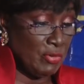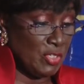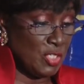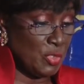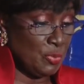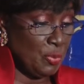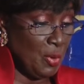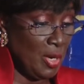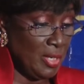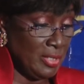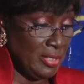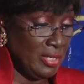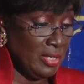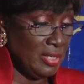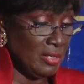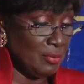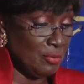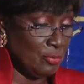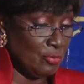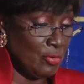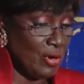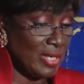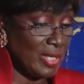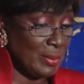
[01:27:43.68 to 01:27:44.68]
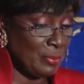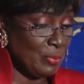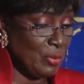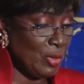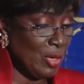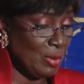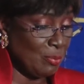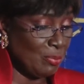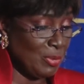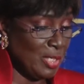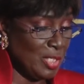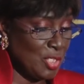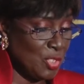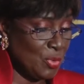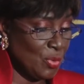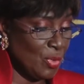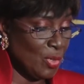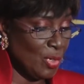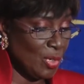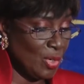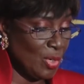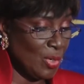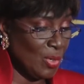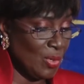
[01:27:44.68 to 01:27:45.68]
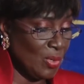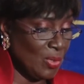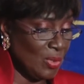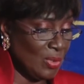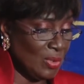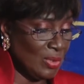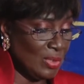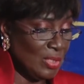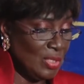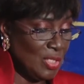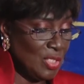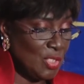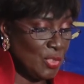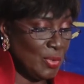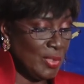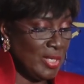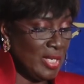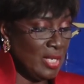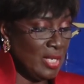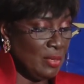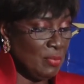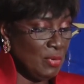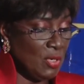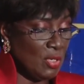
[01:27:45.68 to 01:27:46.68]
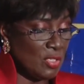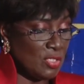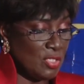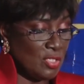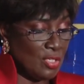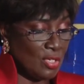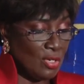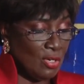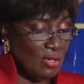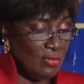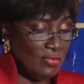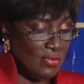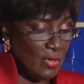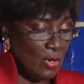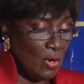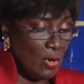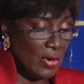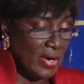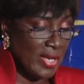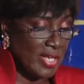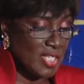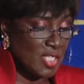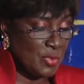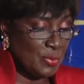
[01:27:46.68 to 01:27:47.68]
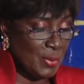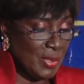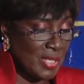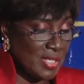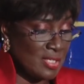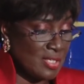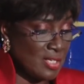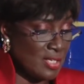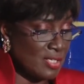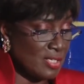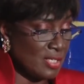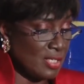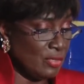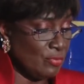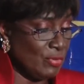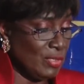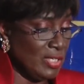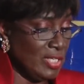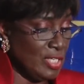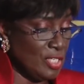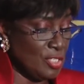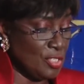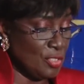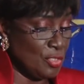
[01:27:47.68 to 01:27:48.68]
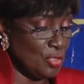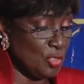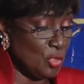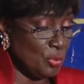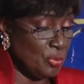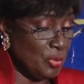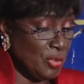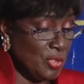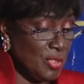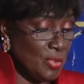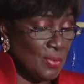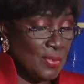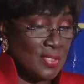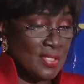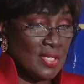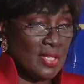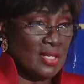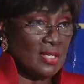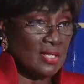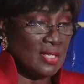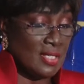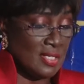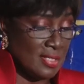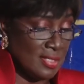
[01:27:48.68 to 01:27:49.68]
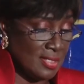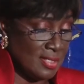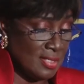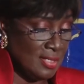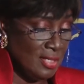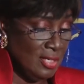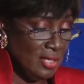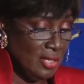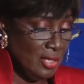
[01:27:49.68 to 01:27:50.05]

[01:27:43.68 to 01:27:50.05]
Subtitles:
responded rather promptly to our call to enable us to cover our expenses in relation to producing this